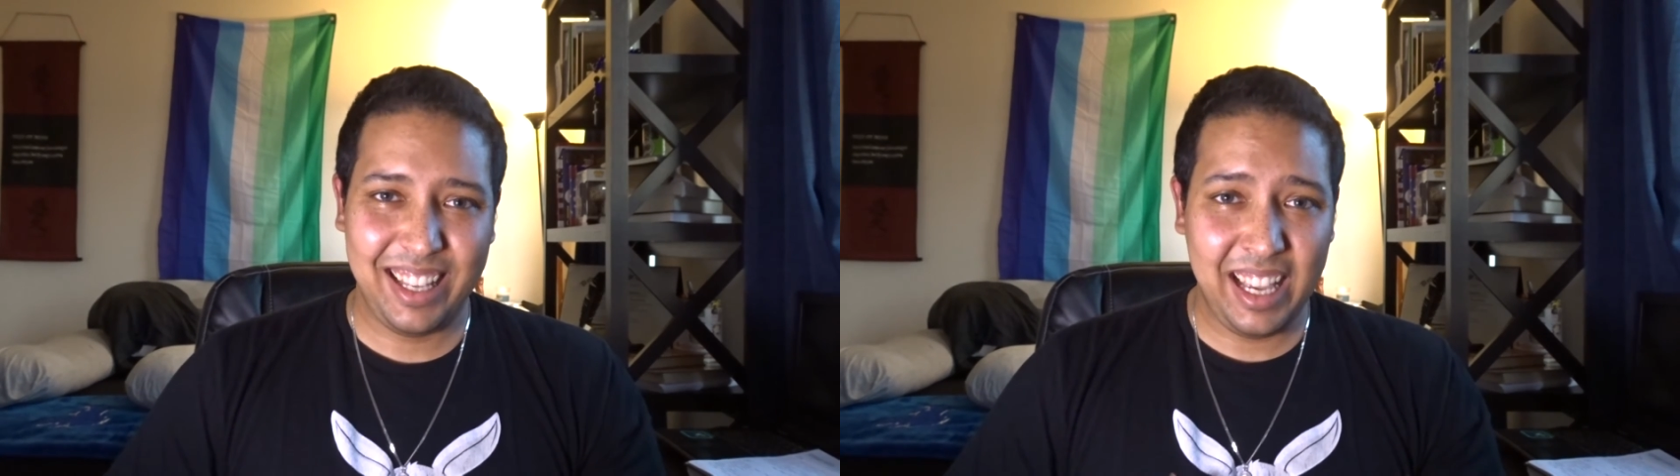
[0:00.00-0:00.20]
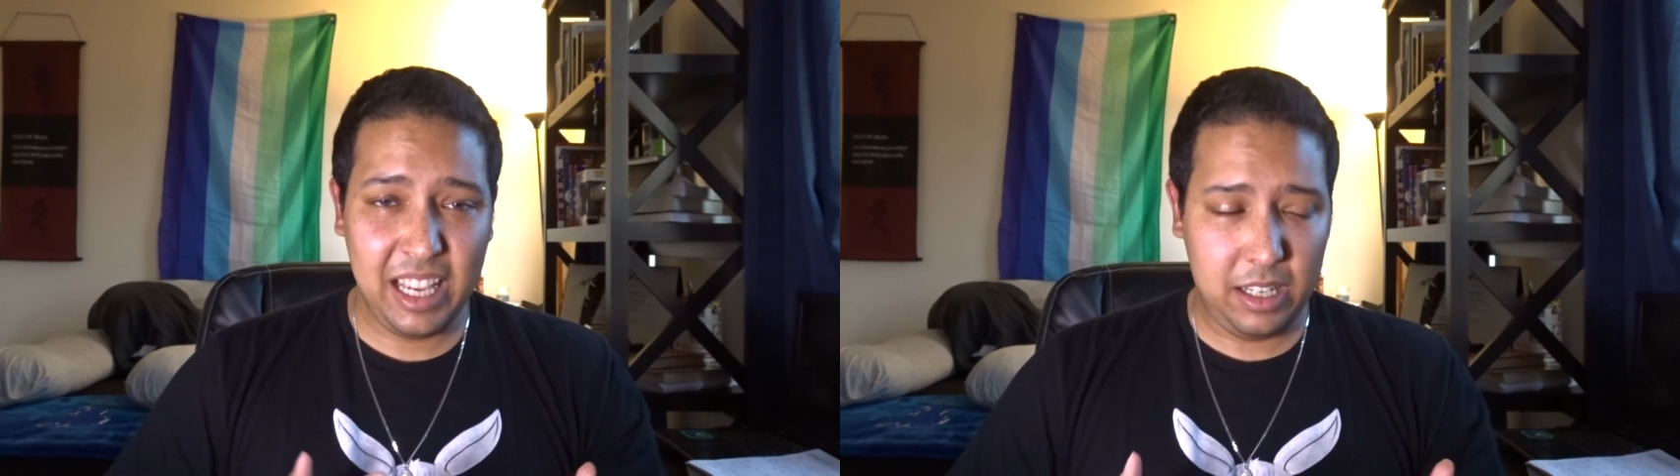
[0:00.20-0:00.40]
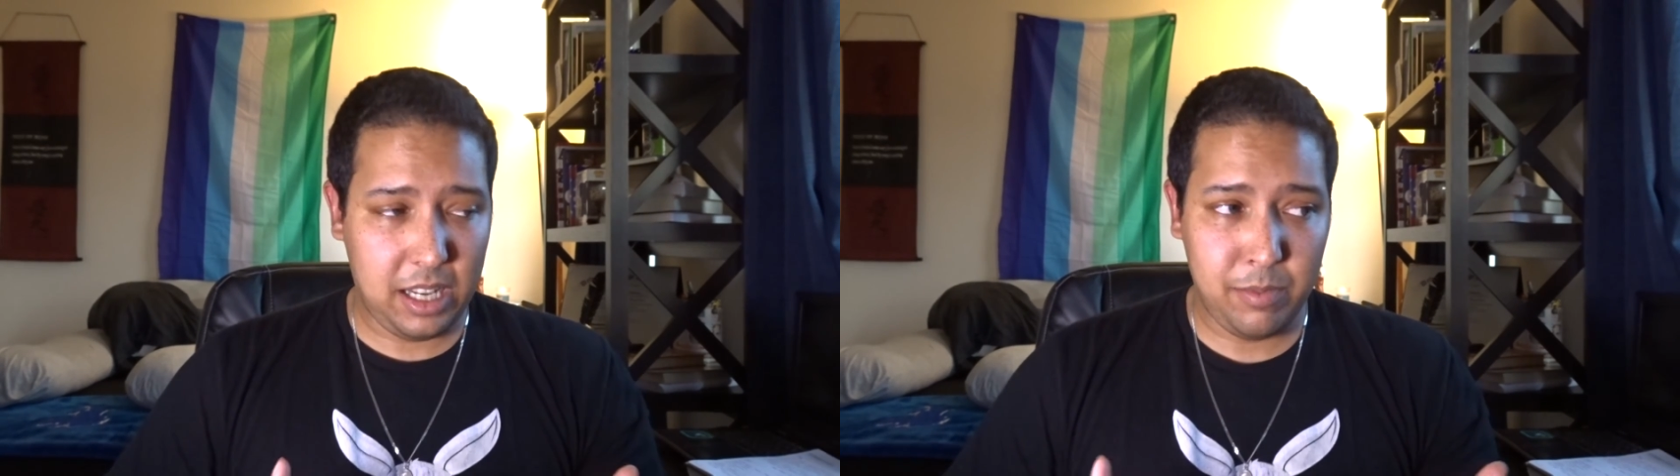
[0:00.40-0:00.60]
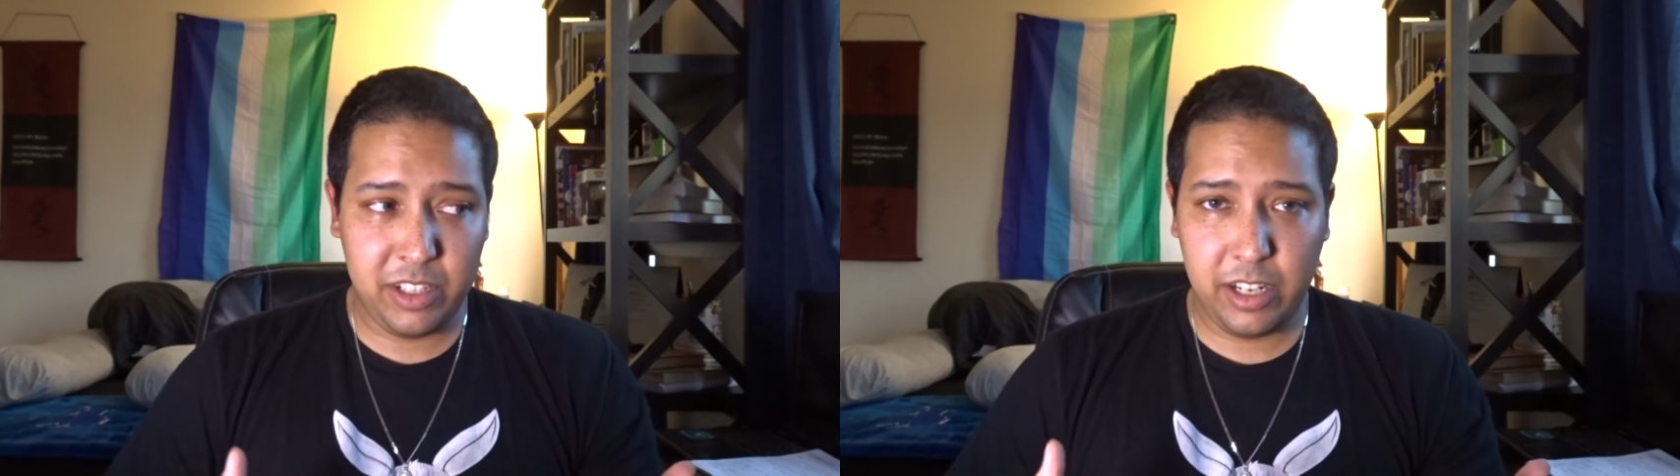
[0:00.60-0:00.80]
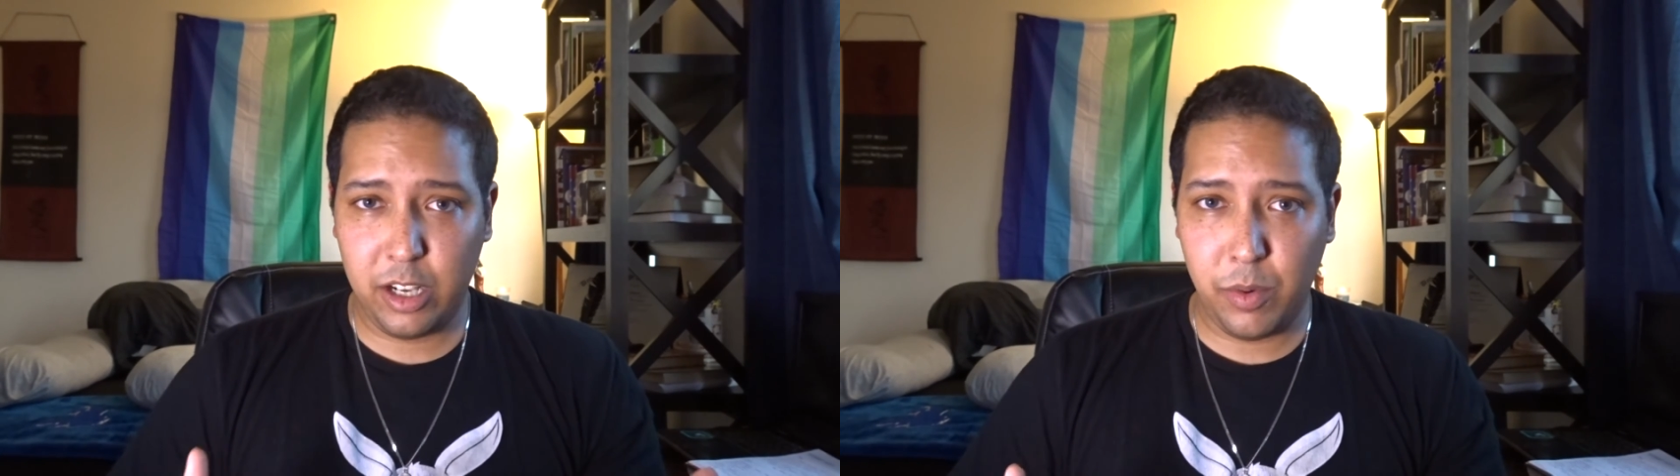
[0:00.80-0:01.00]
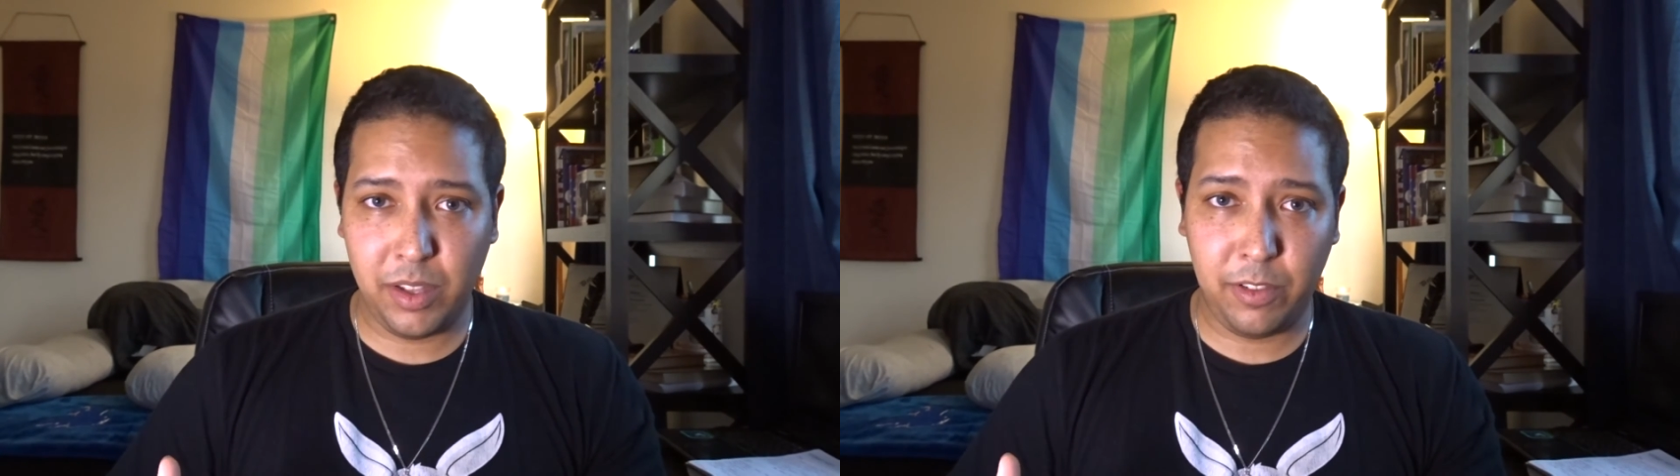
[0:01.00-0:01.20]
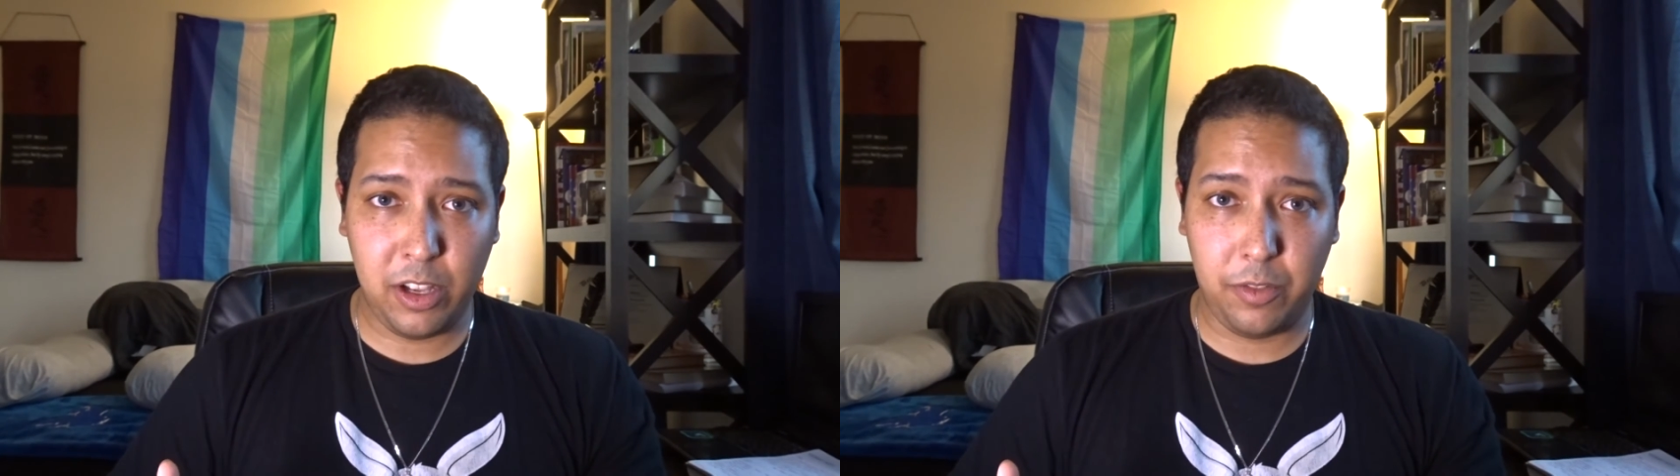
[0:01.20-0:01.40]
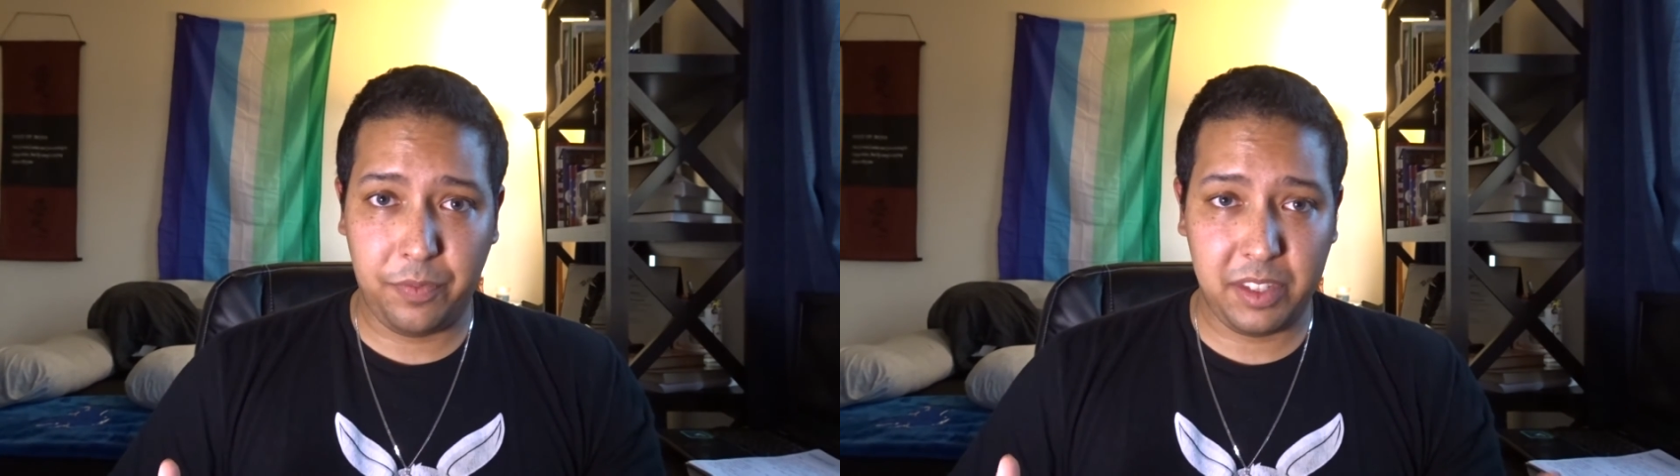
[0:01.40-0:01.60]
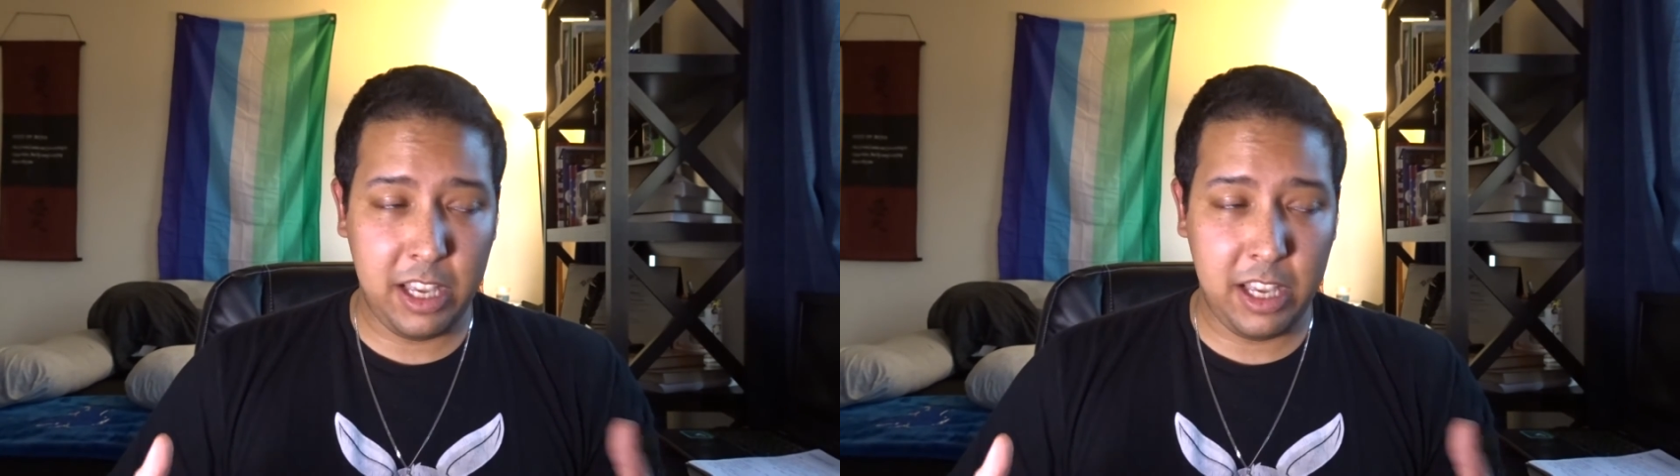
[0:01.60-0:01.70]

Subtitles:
And I'm just gonna go with the flow.